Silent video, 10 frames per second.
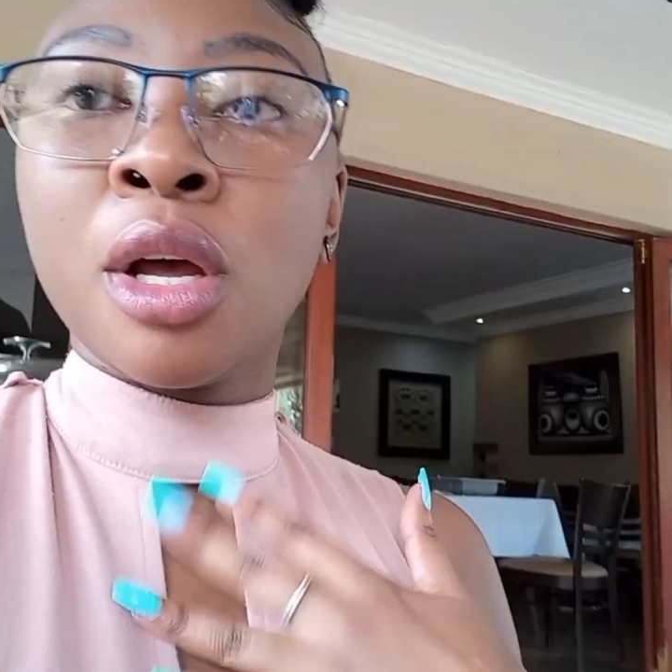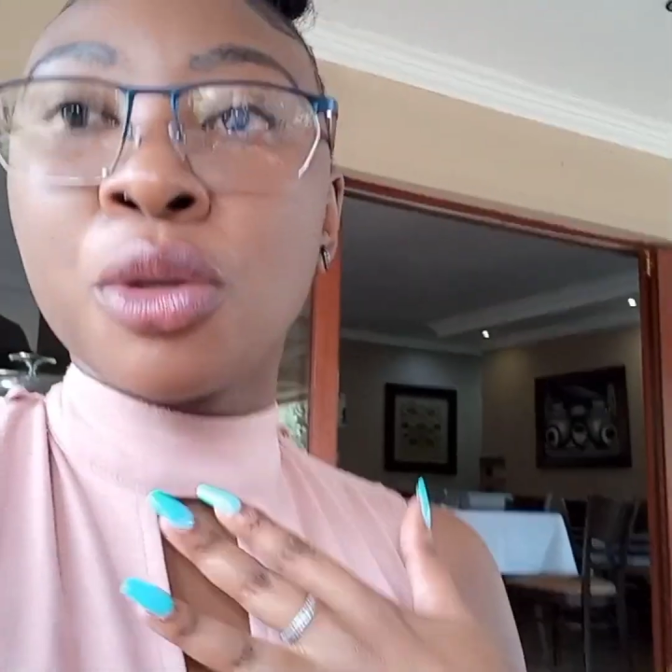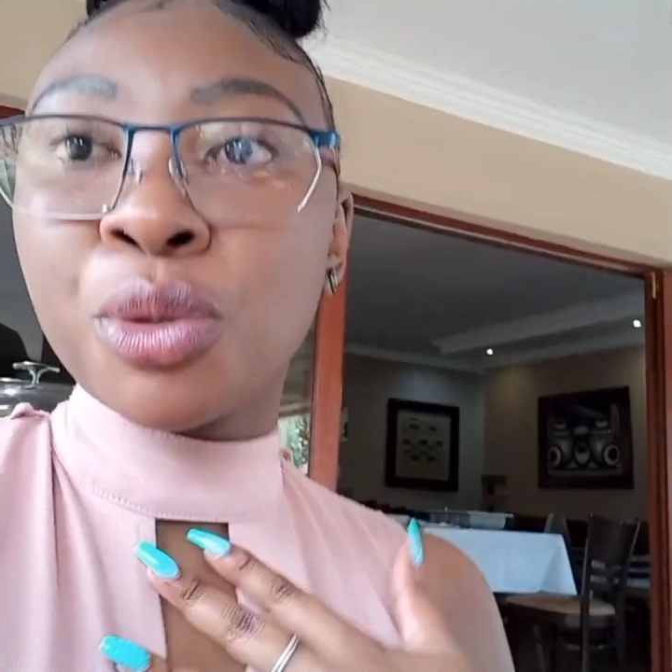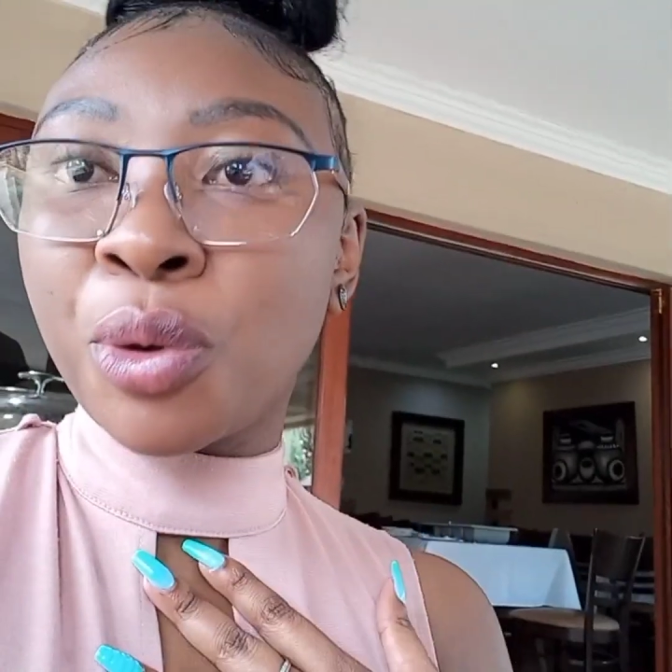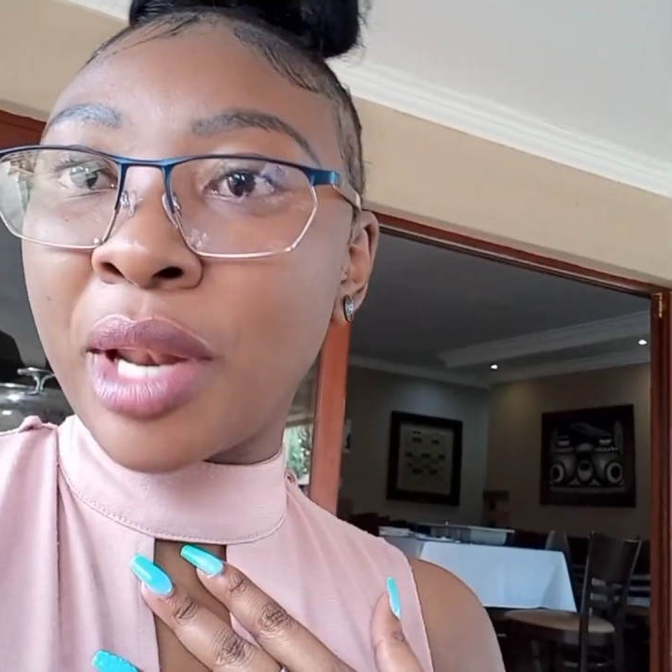
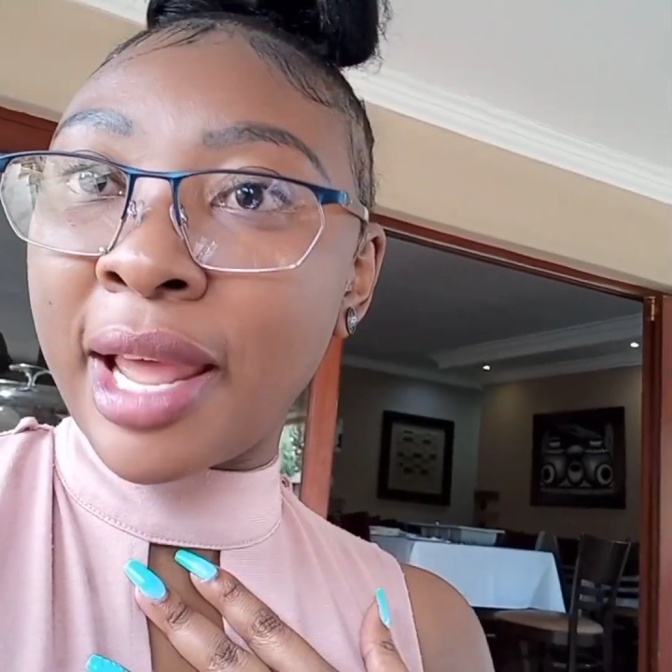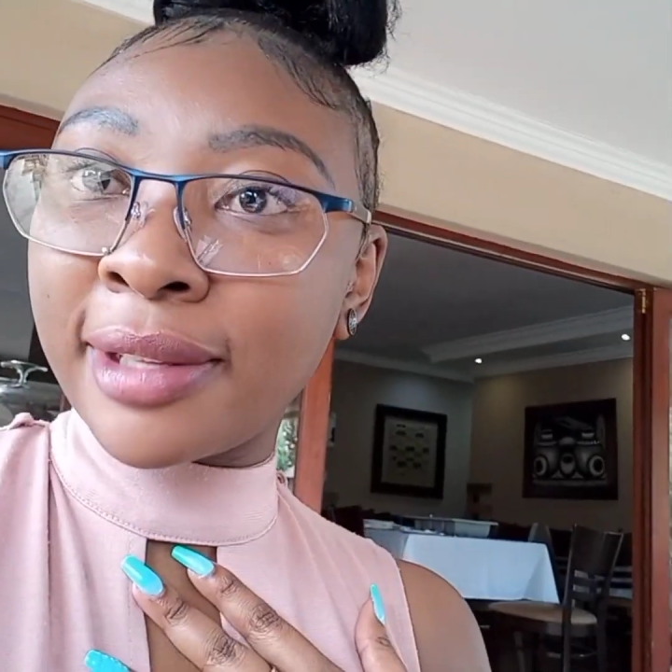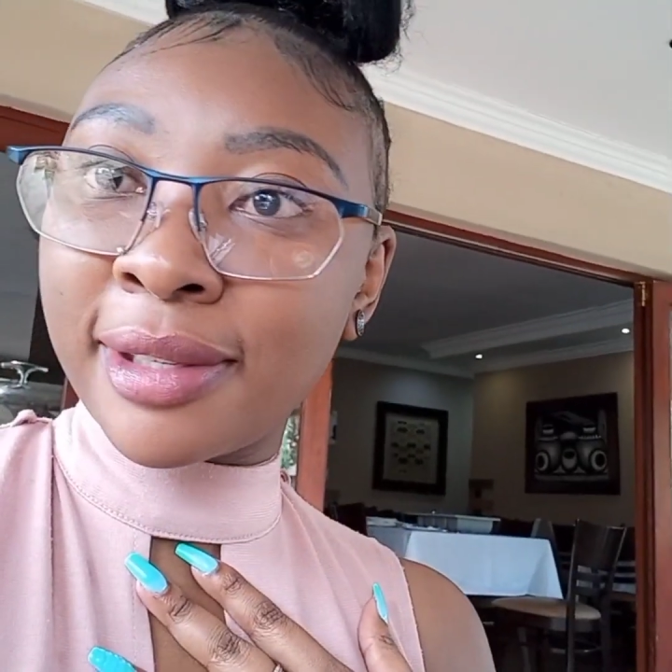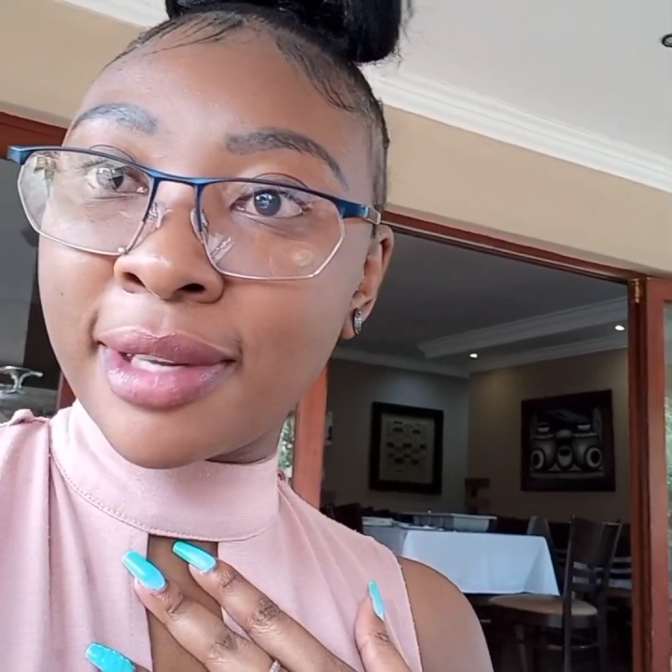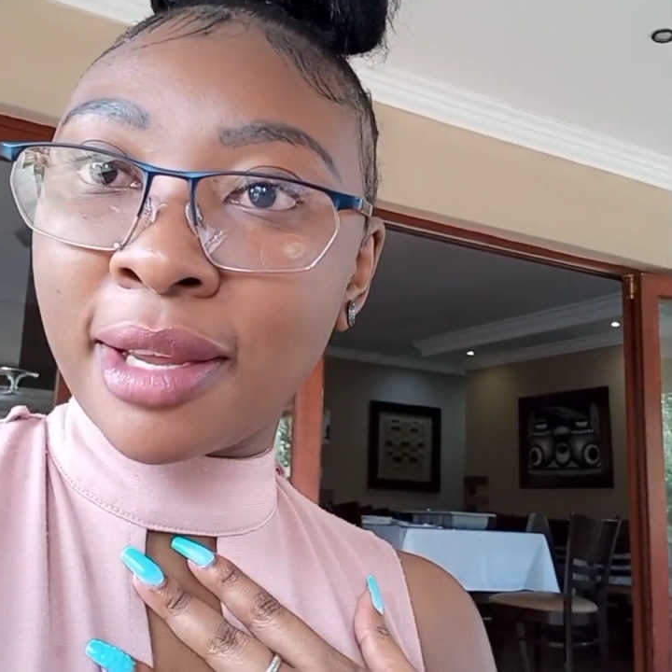So
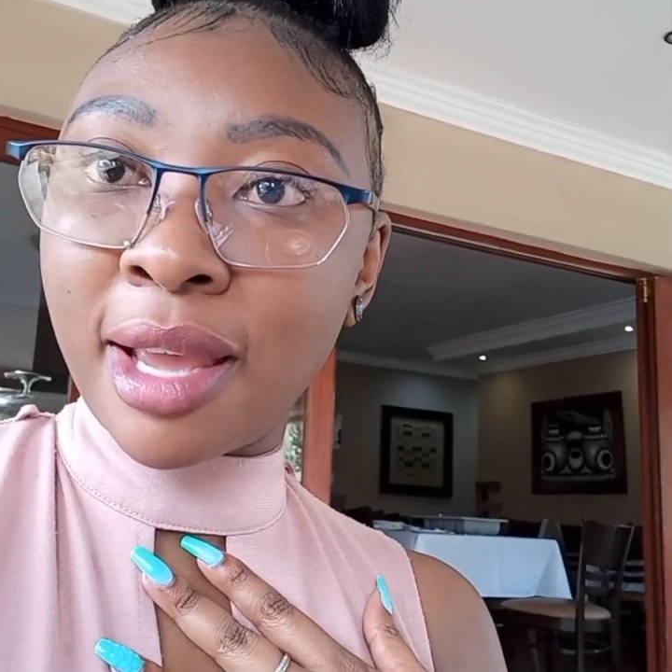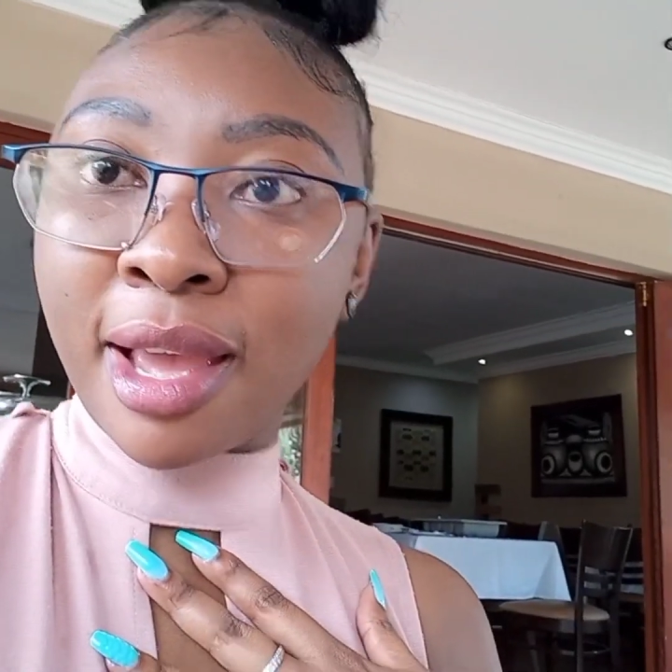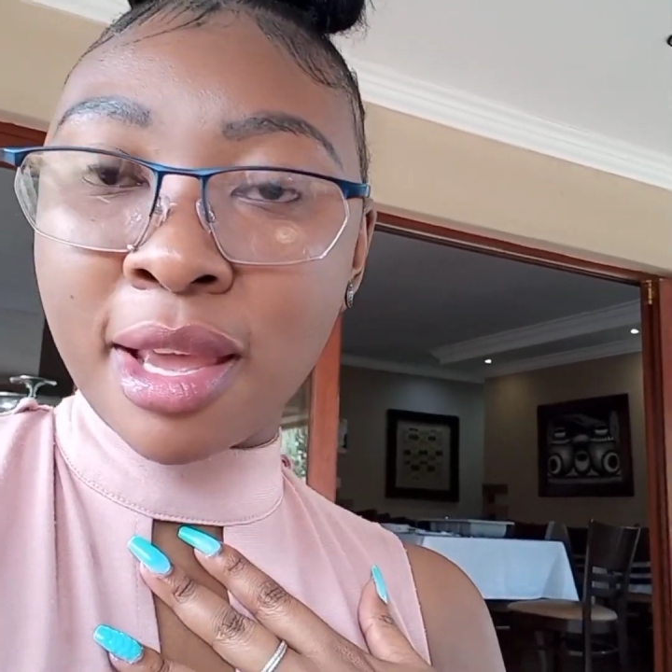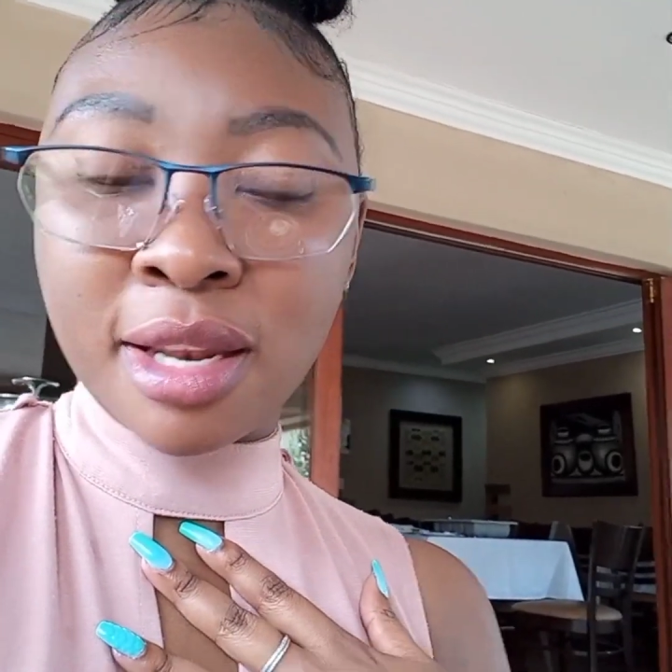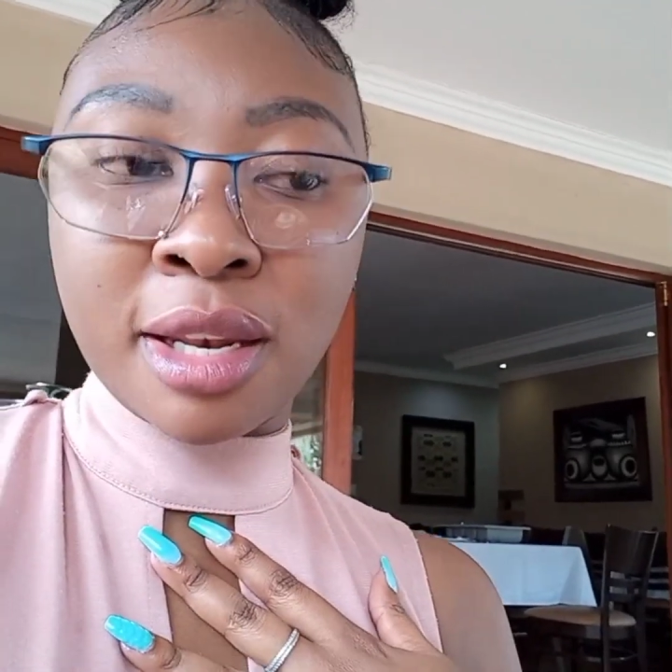let's dig
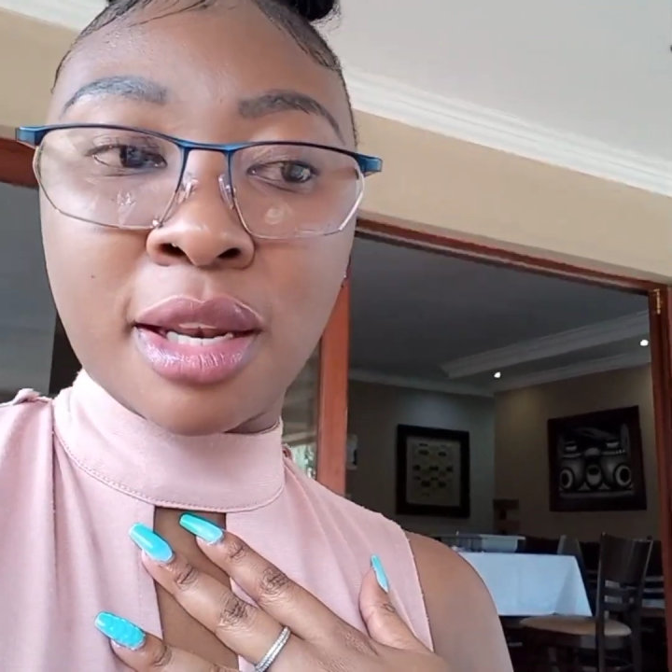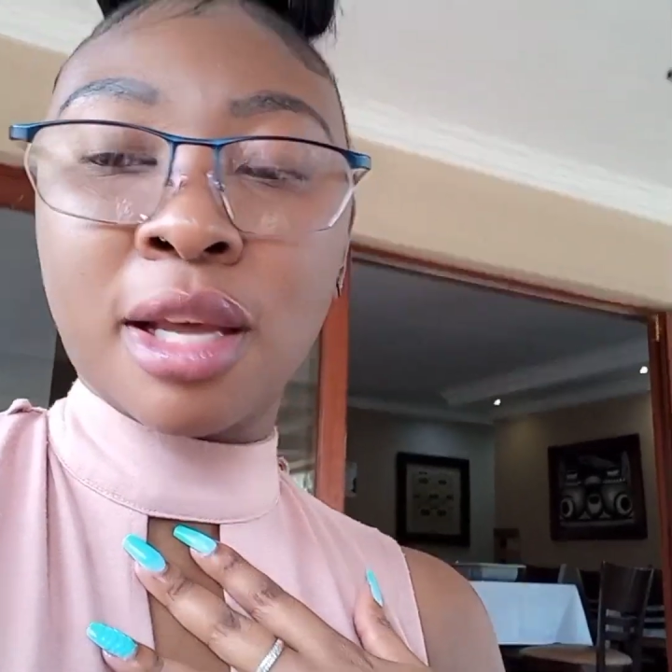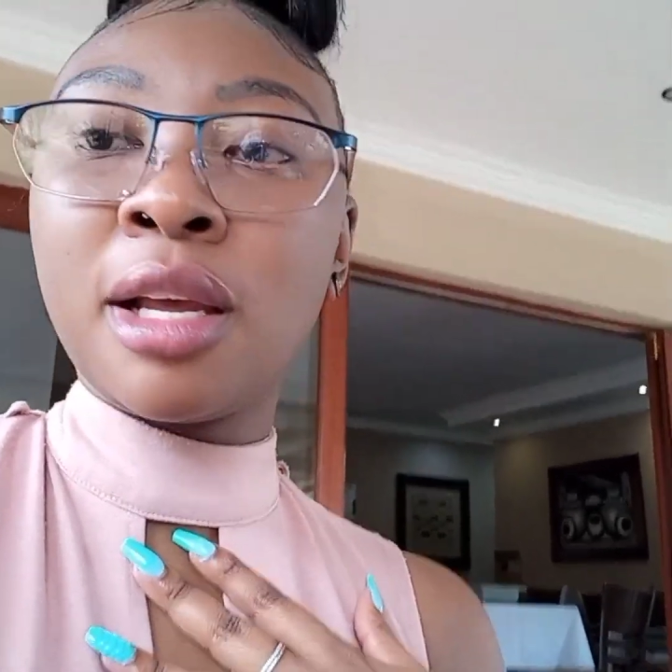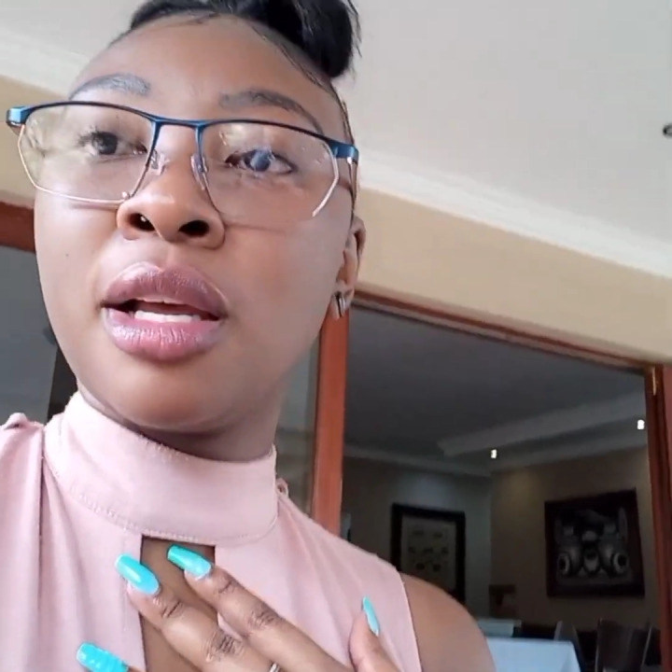in.